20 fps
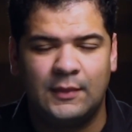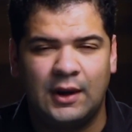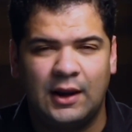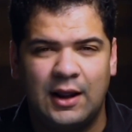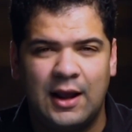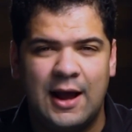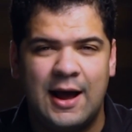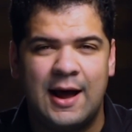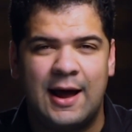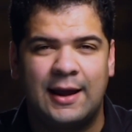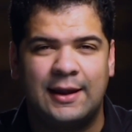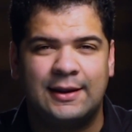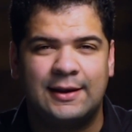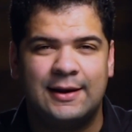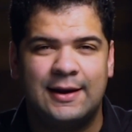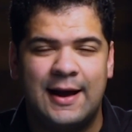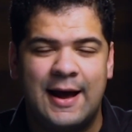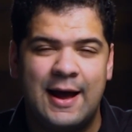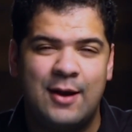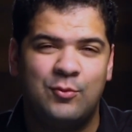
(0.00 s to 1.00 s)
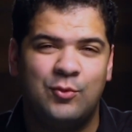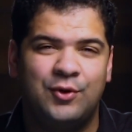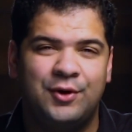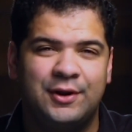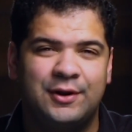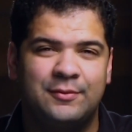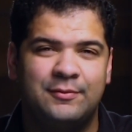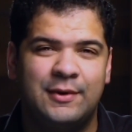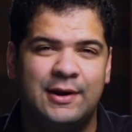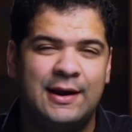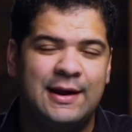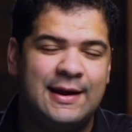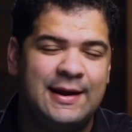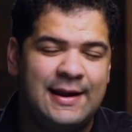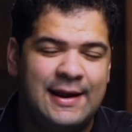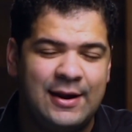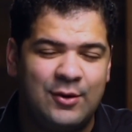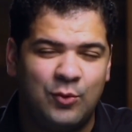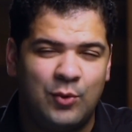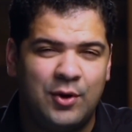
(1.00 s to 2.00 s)
Hi, I'm William,
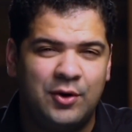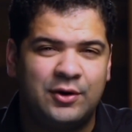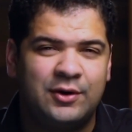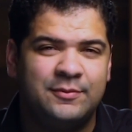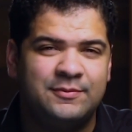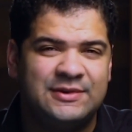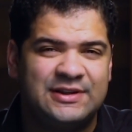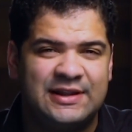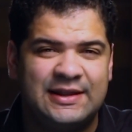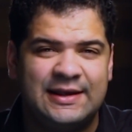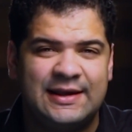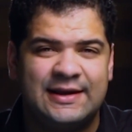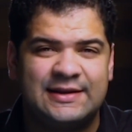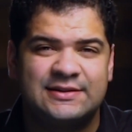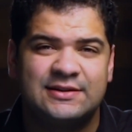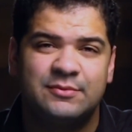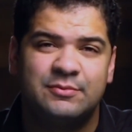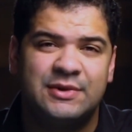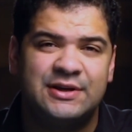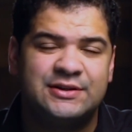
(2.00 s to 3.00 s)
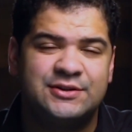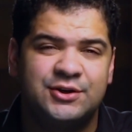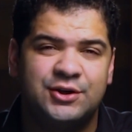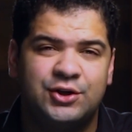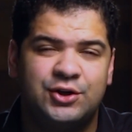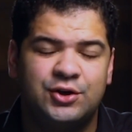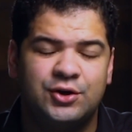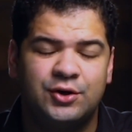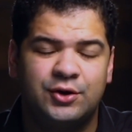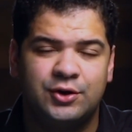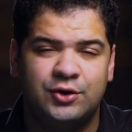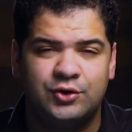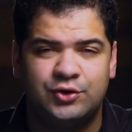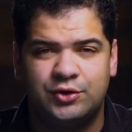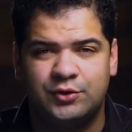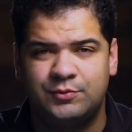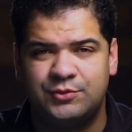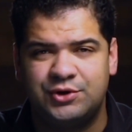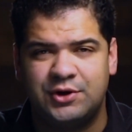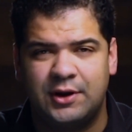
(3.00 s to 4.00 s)
and welcome to the SMB Secure
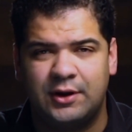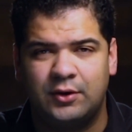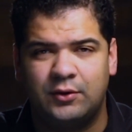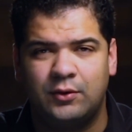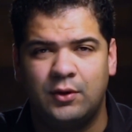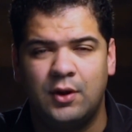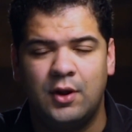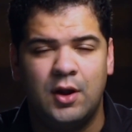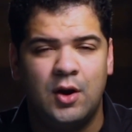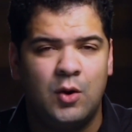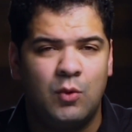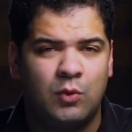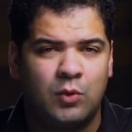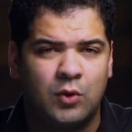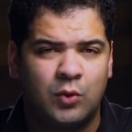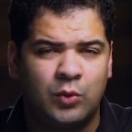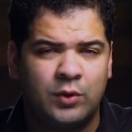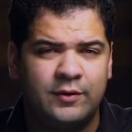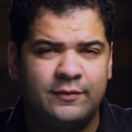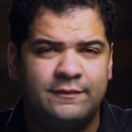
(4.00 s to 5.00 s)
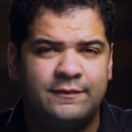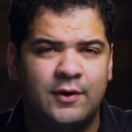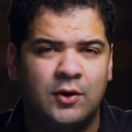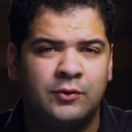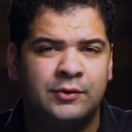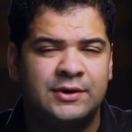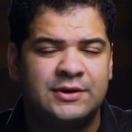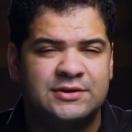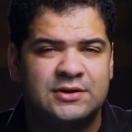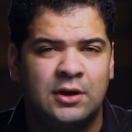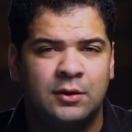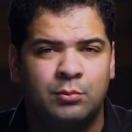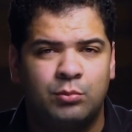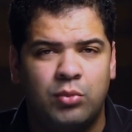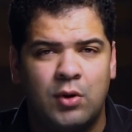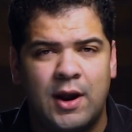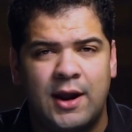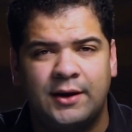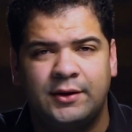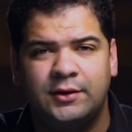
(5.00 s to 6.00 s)
YouTube channel, where we're focused on
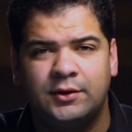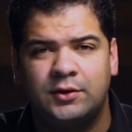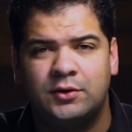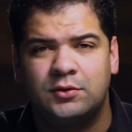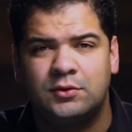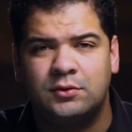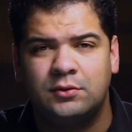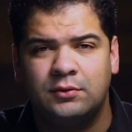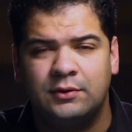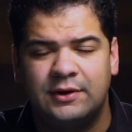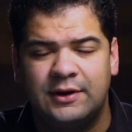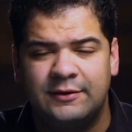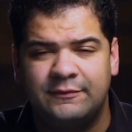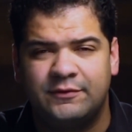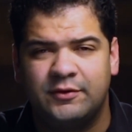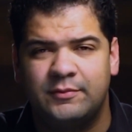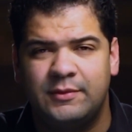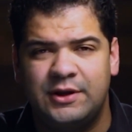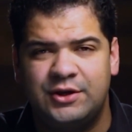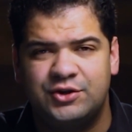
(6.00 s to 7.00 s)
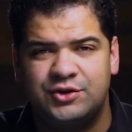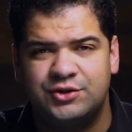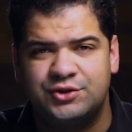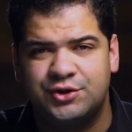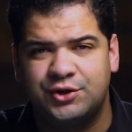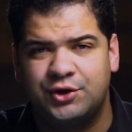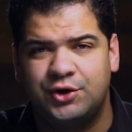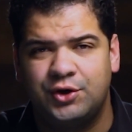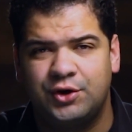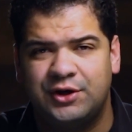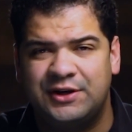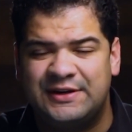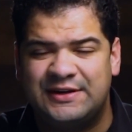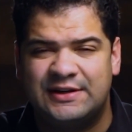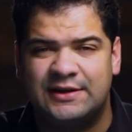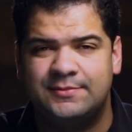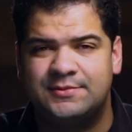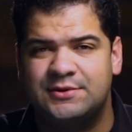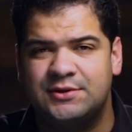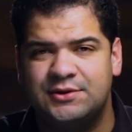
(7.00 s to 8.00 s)
practical information security
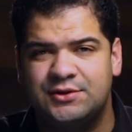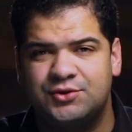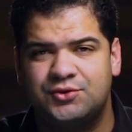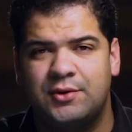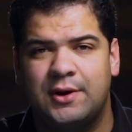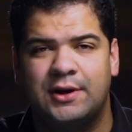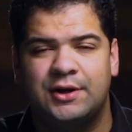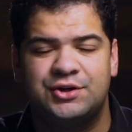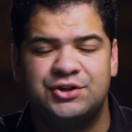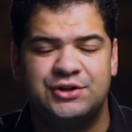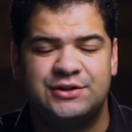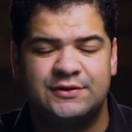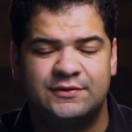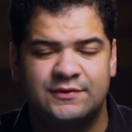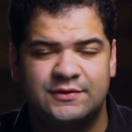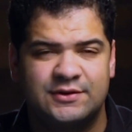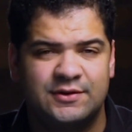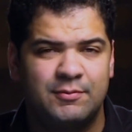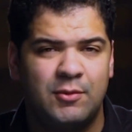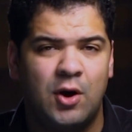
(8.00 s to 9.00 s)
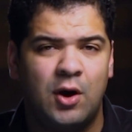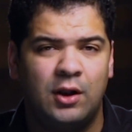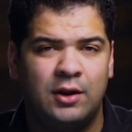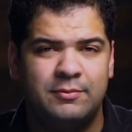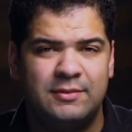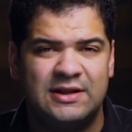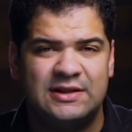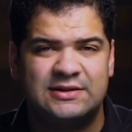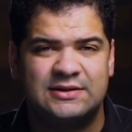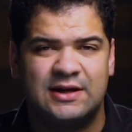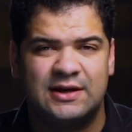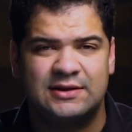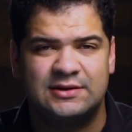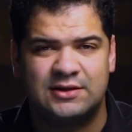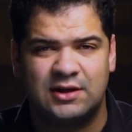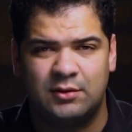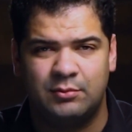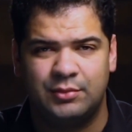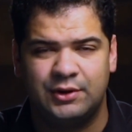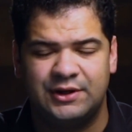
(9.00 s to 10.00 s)
tips and strategies for small and mid-sized
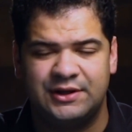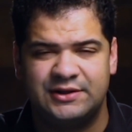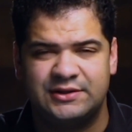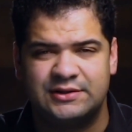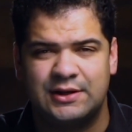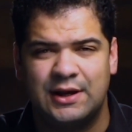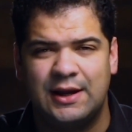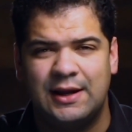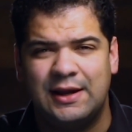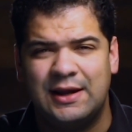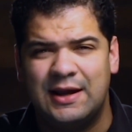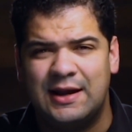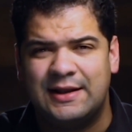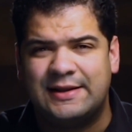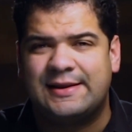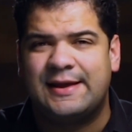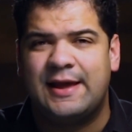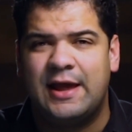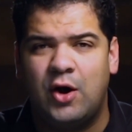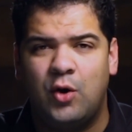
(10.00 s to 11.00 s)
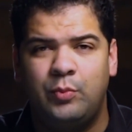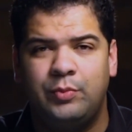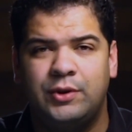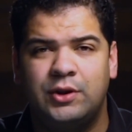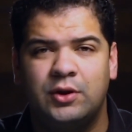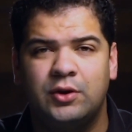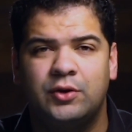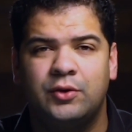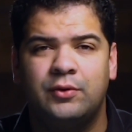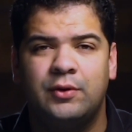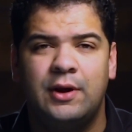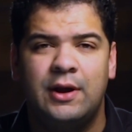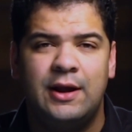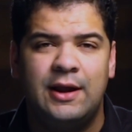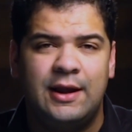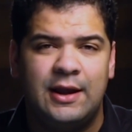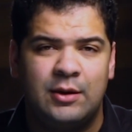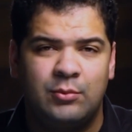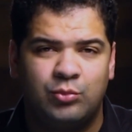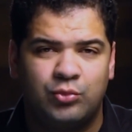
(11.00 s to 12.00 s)
companies to help you
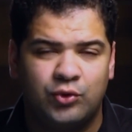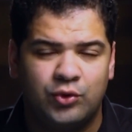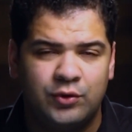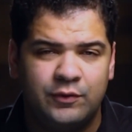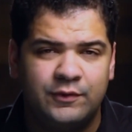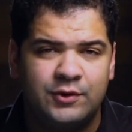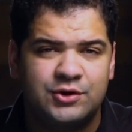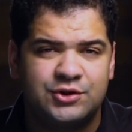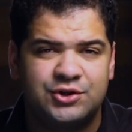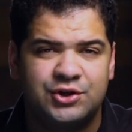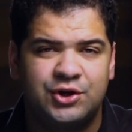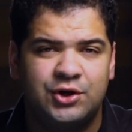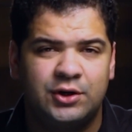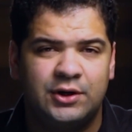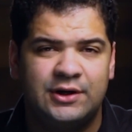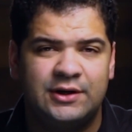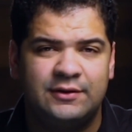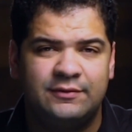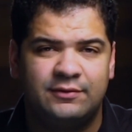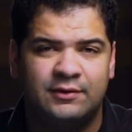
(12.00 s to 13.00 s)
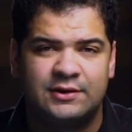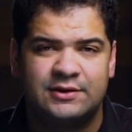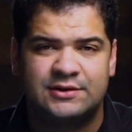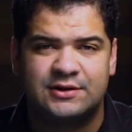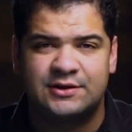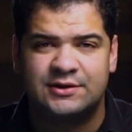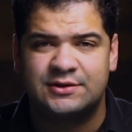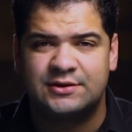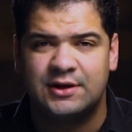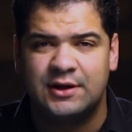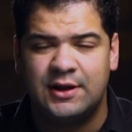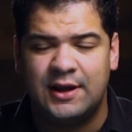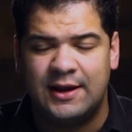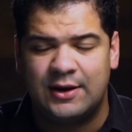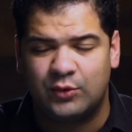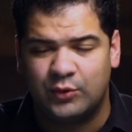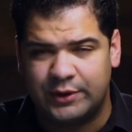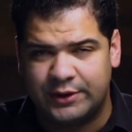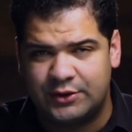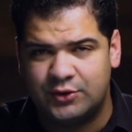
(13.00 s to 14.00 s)
improve your security defenses and
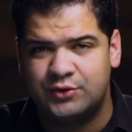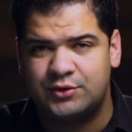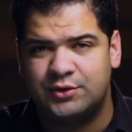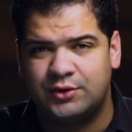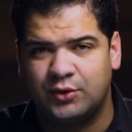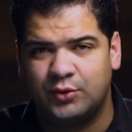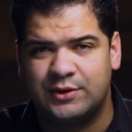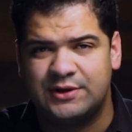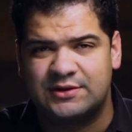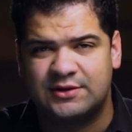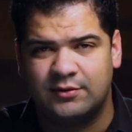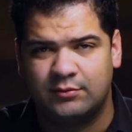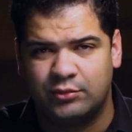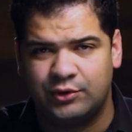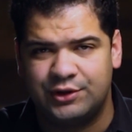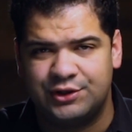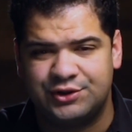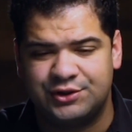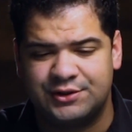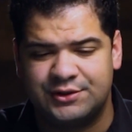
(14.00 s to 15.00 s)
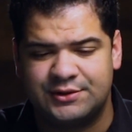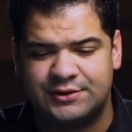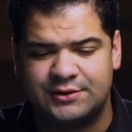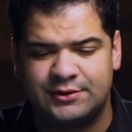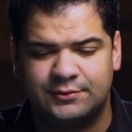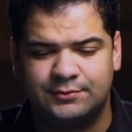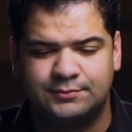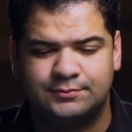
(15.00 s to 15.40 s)
reduce the risk of breaches.